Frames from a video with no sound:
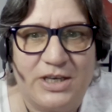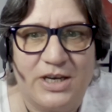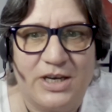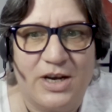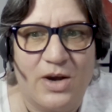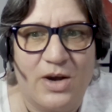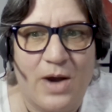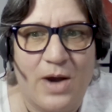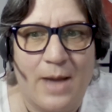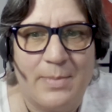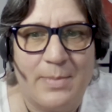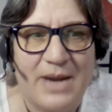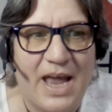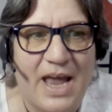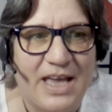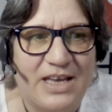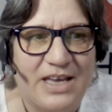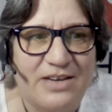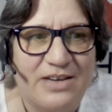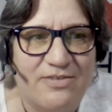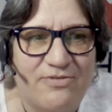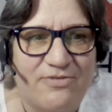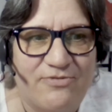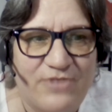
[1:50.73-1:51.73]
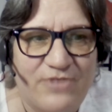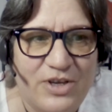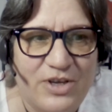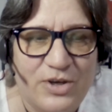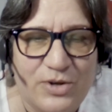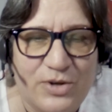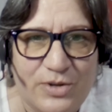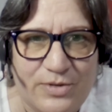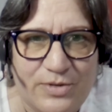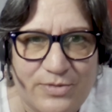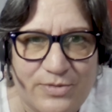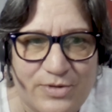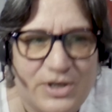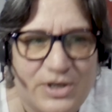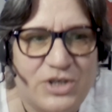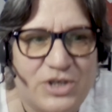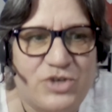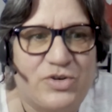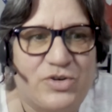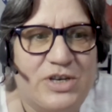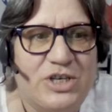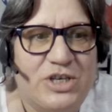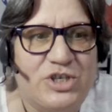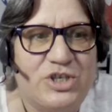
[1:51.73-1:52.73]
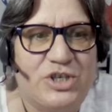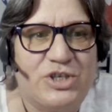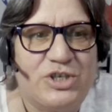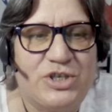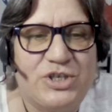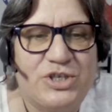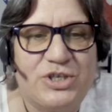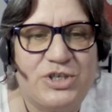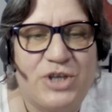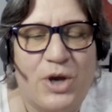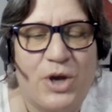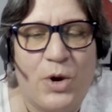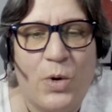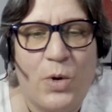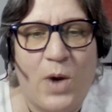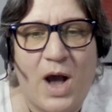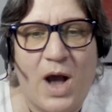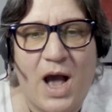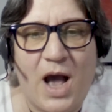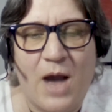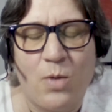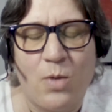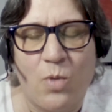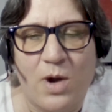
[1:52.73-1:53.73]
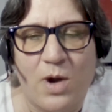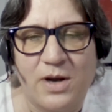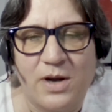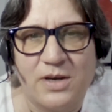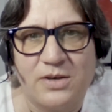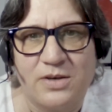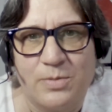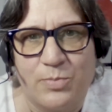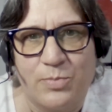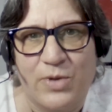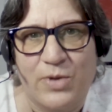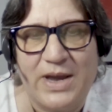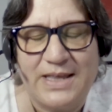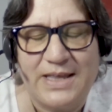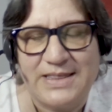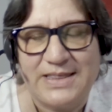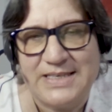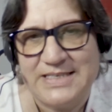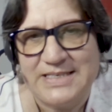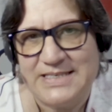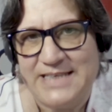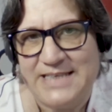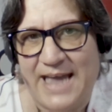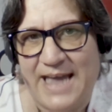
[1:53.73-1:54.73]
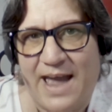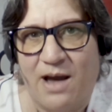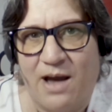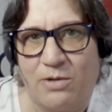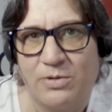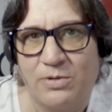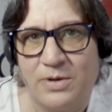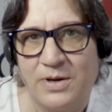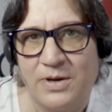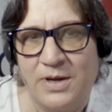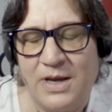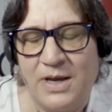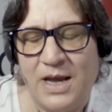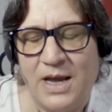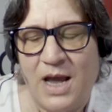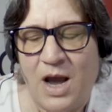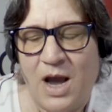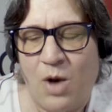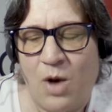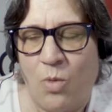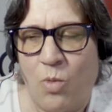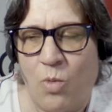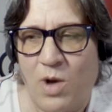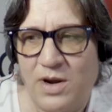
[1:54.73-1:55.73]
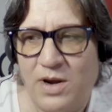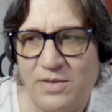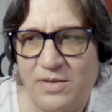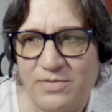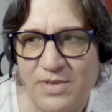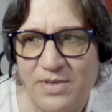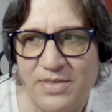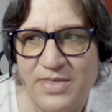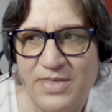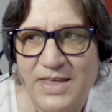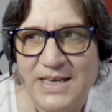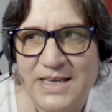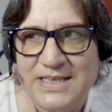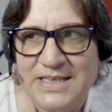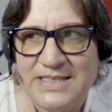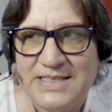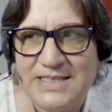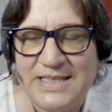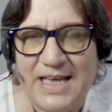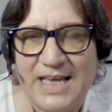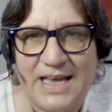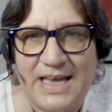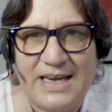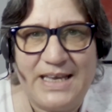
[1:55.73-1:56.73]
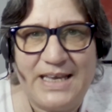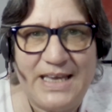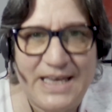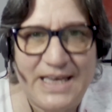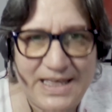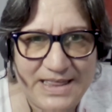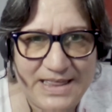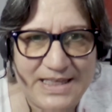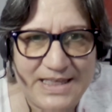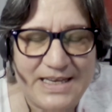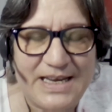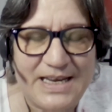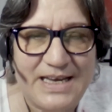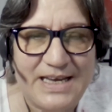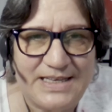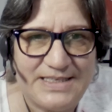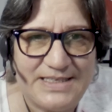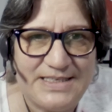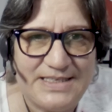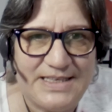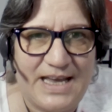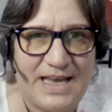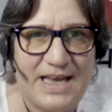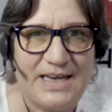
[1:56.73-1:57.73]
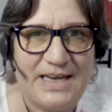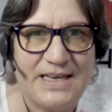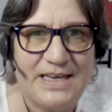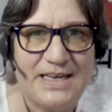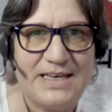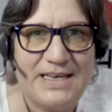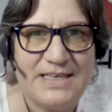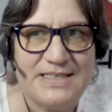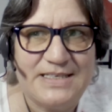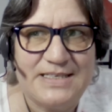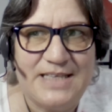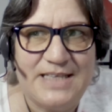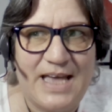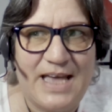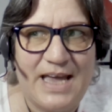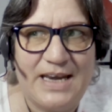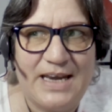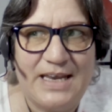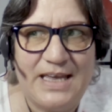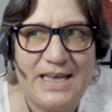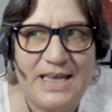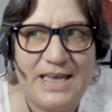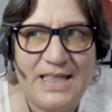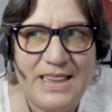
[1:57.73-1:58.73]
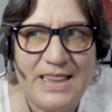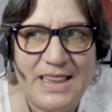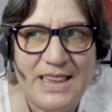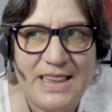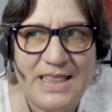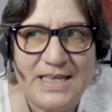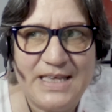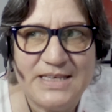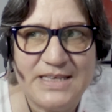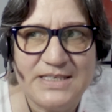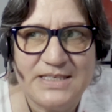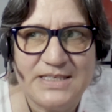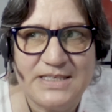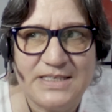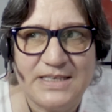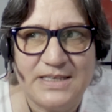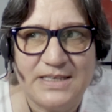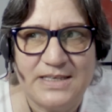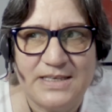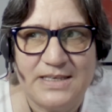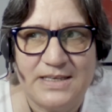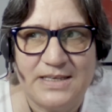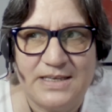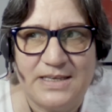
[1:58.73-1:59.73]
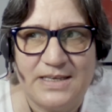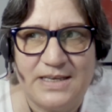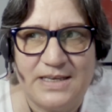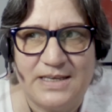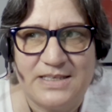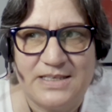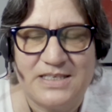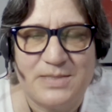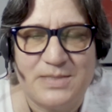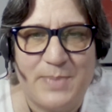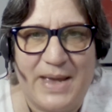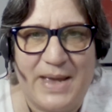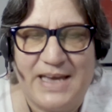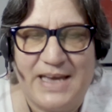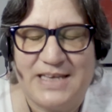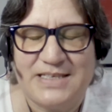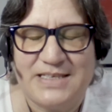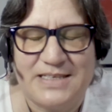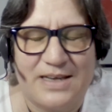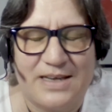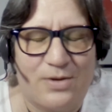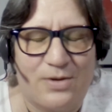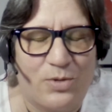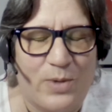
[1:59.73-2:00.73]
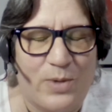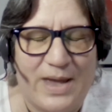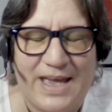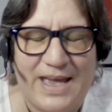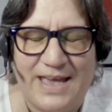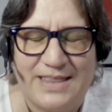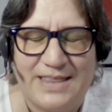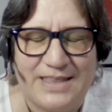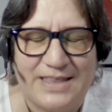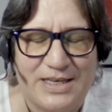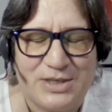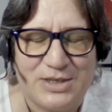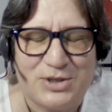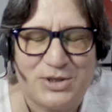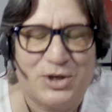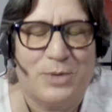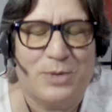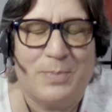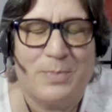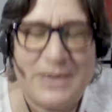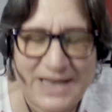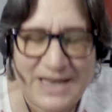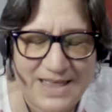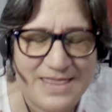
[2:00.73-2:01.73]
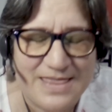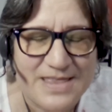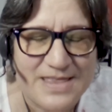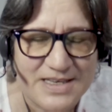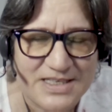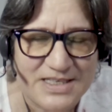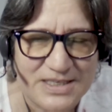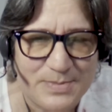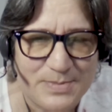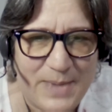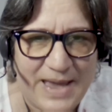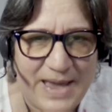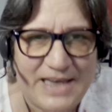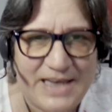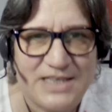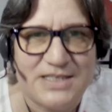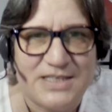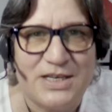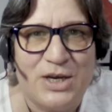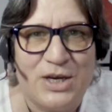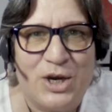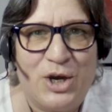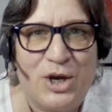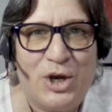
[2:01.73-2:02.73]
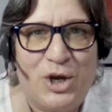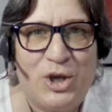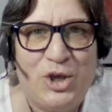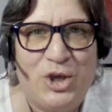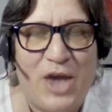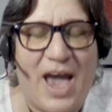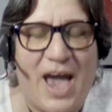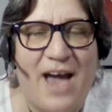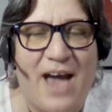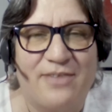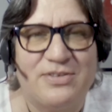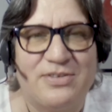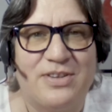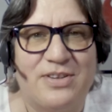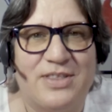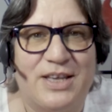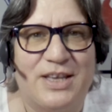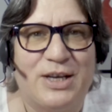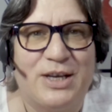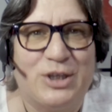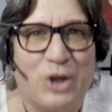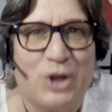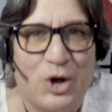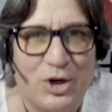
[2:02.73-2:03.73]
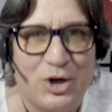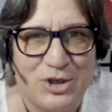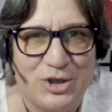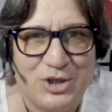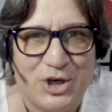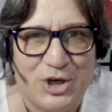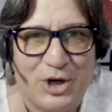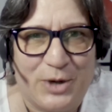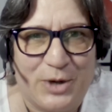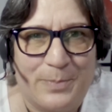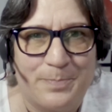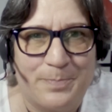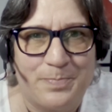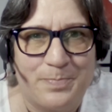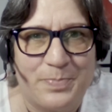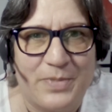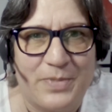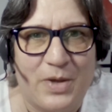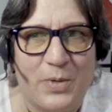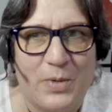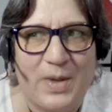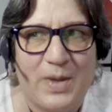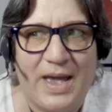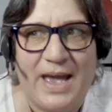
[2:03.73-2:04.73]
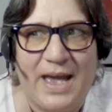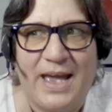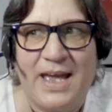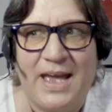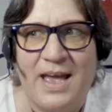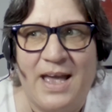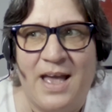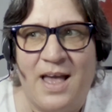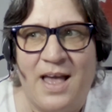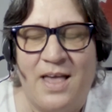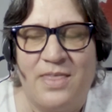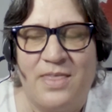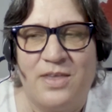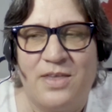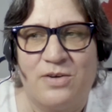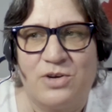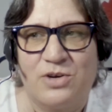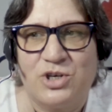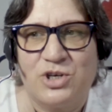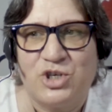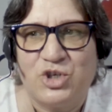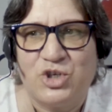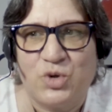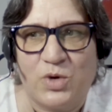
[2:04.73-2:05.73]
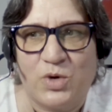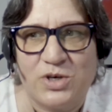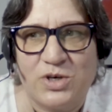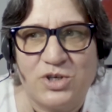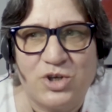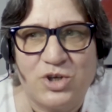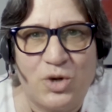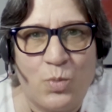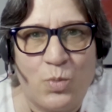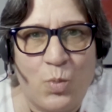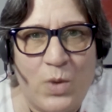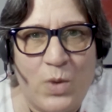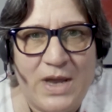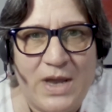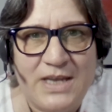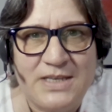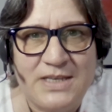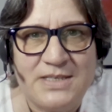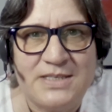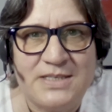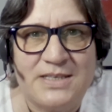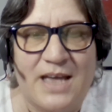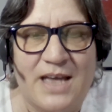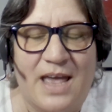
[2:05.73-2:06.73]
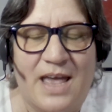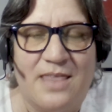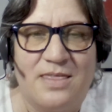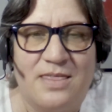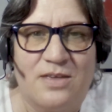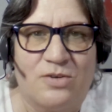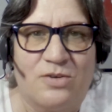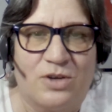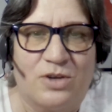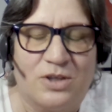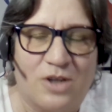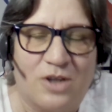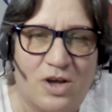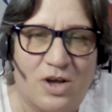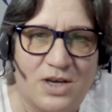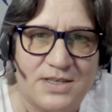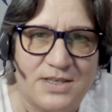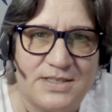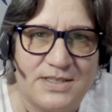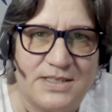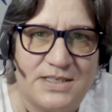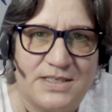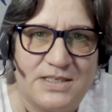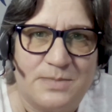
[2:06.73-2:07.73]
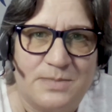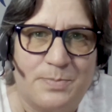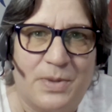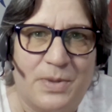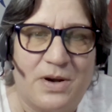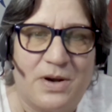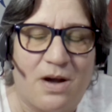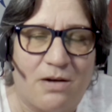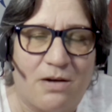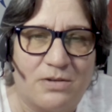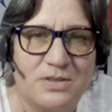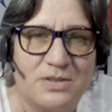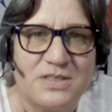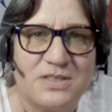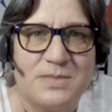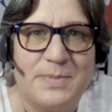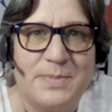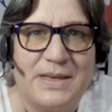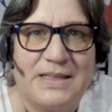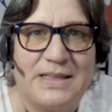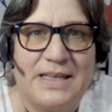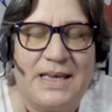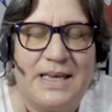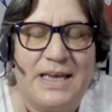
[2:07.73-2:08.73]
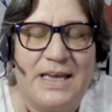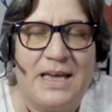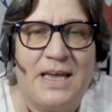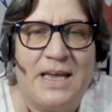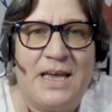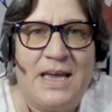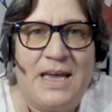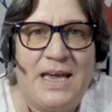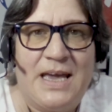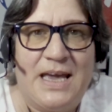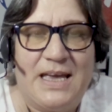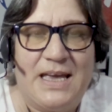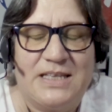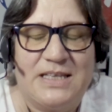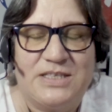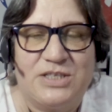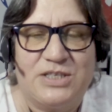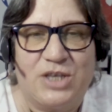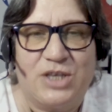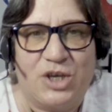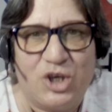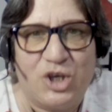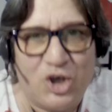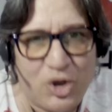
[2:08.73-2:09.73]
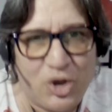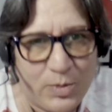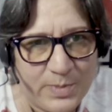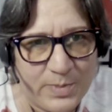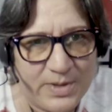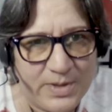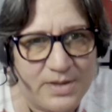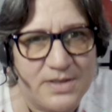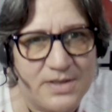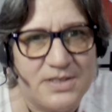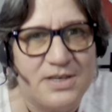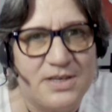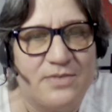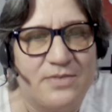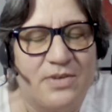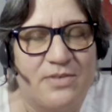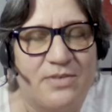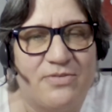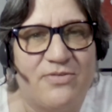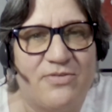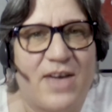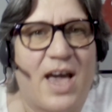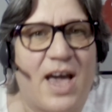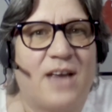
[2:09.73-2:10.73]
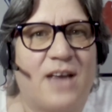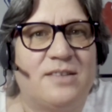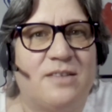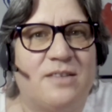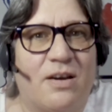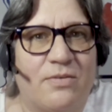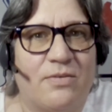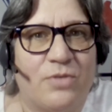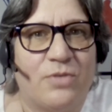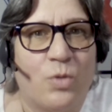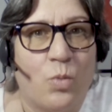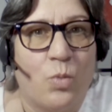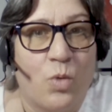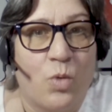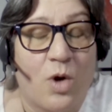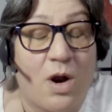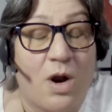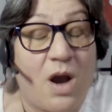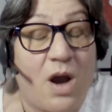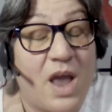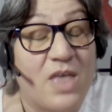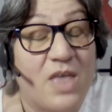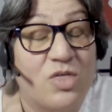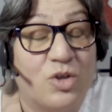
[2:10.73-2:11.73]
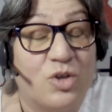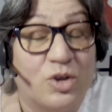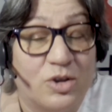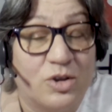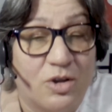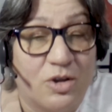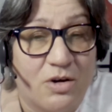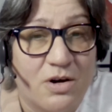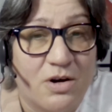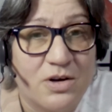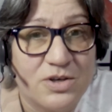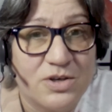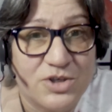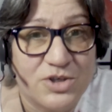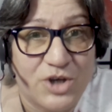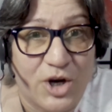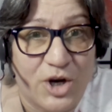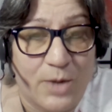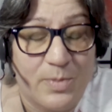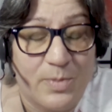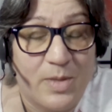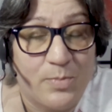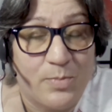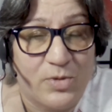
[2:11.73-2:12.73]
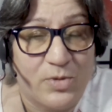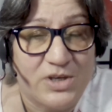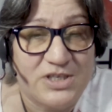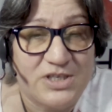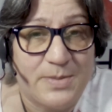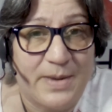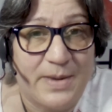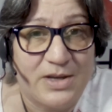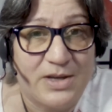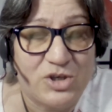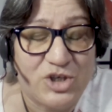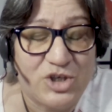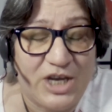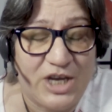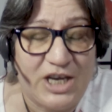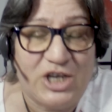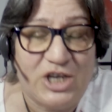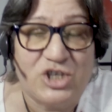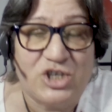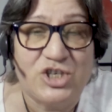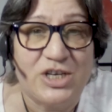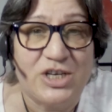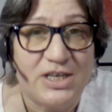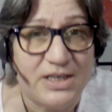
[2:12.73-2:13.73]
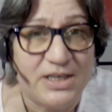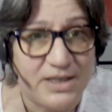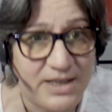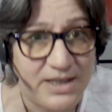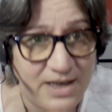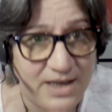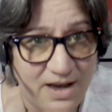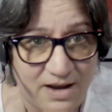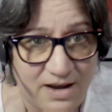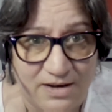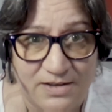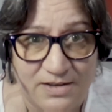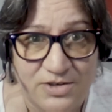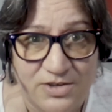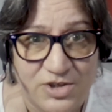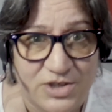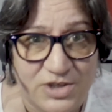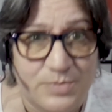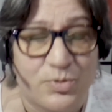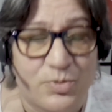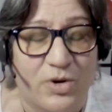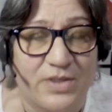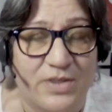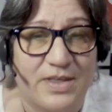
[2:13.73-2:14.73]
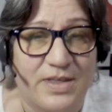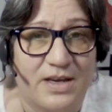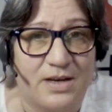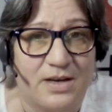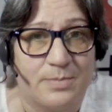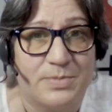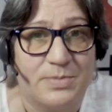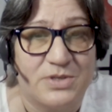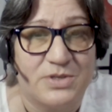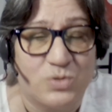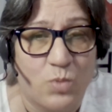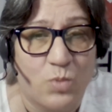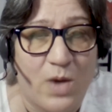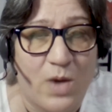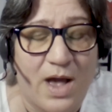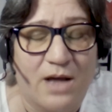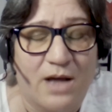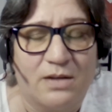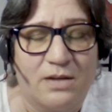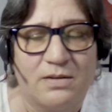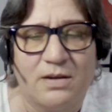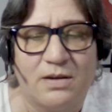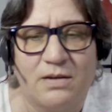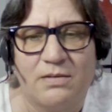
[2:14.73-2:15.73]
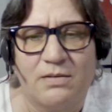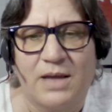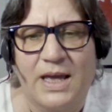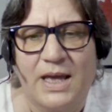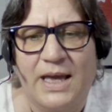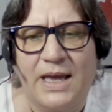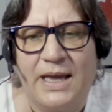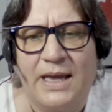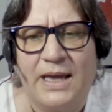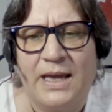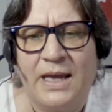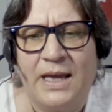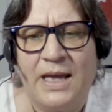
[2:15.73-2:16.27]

I can feel the frustration. So I wanted to break this down. One of the things that Ethan had said is that in this space, although I hate that term, but in this space, you have to think long term. Okay. There are short-term wins and there are losses, but ultimately it's the cumulative effect of the work in the long term that brings about change. And Ileana just brought that up as well. Okay.